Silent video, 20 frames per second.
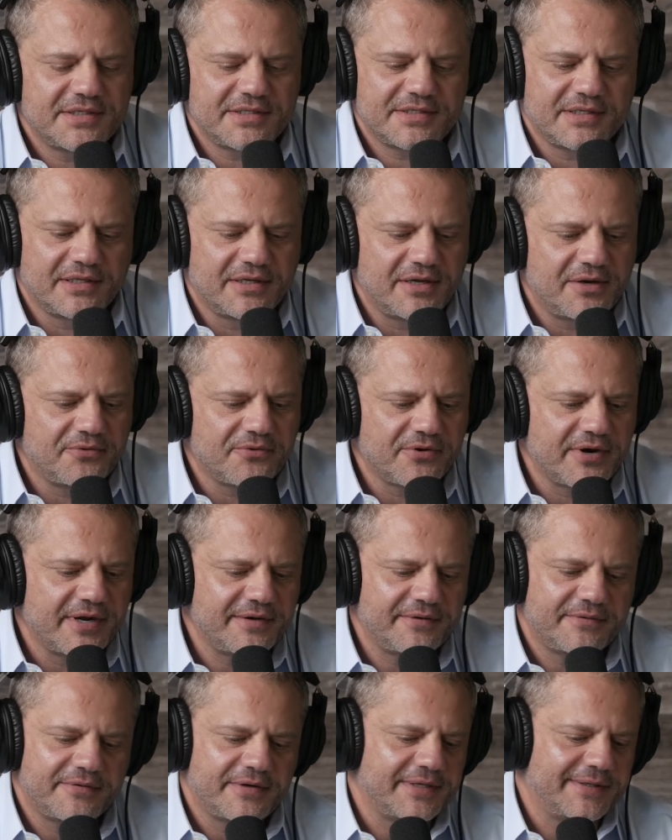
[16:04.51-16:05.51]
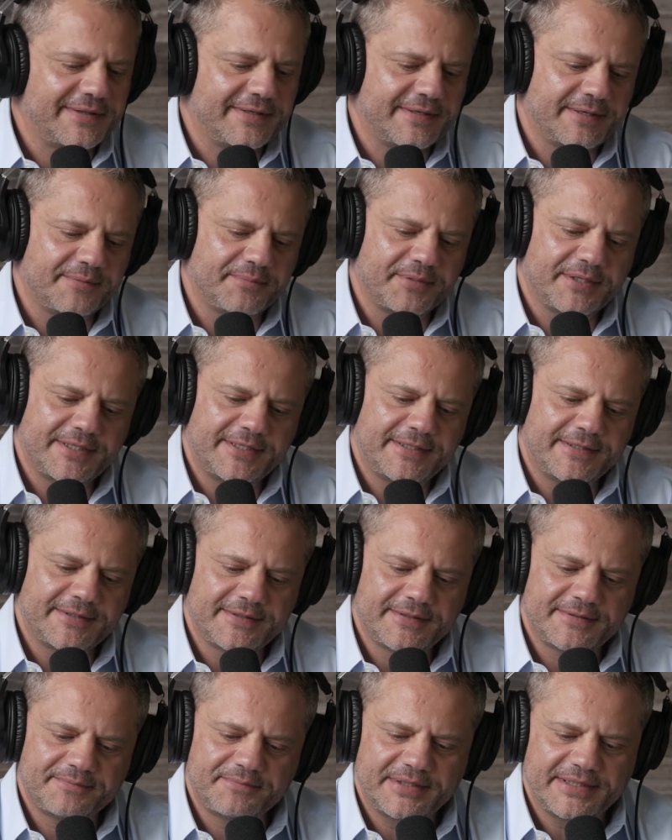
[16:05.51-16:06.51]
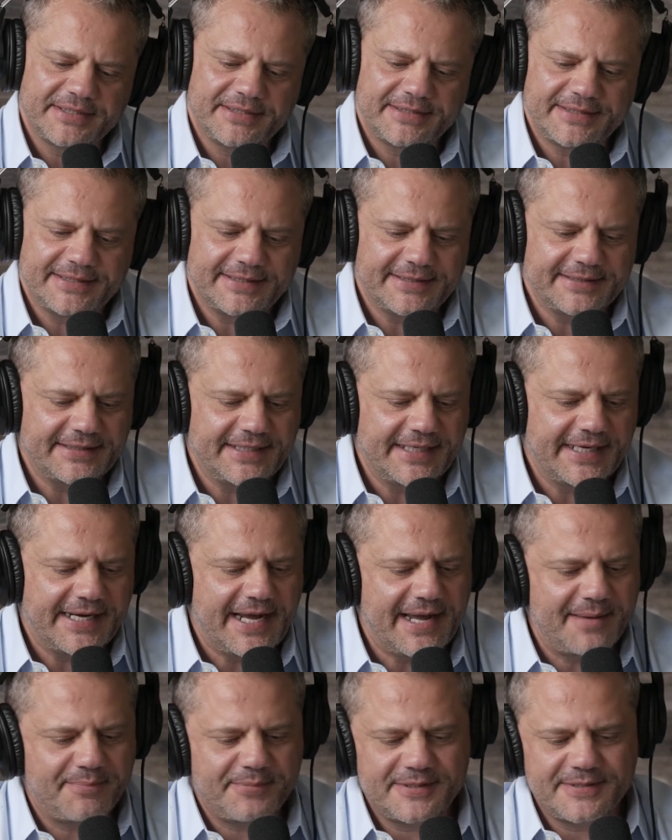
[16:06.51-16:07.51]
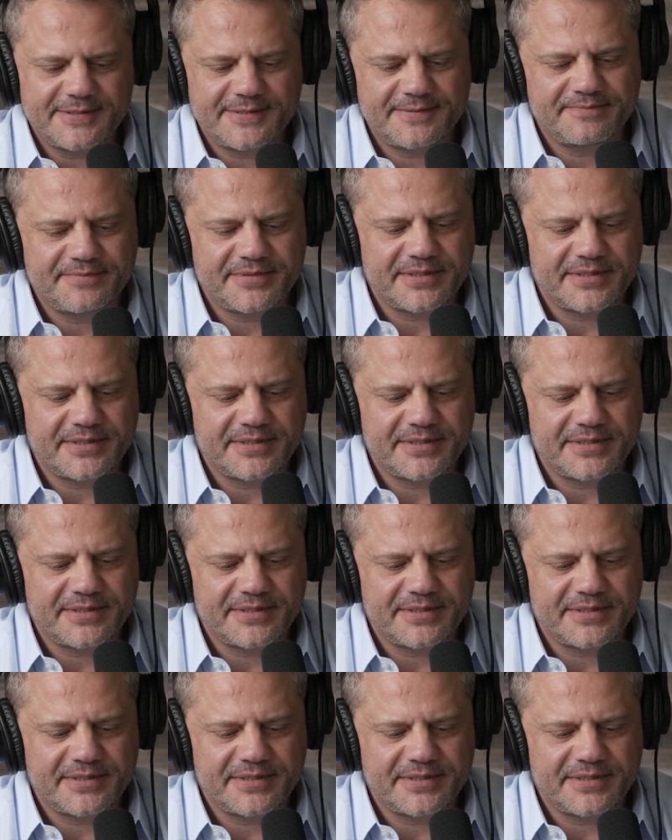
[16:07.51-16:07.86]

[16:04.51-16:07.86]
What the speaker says: just low rent right there, buddy. But it happens.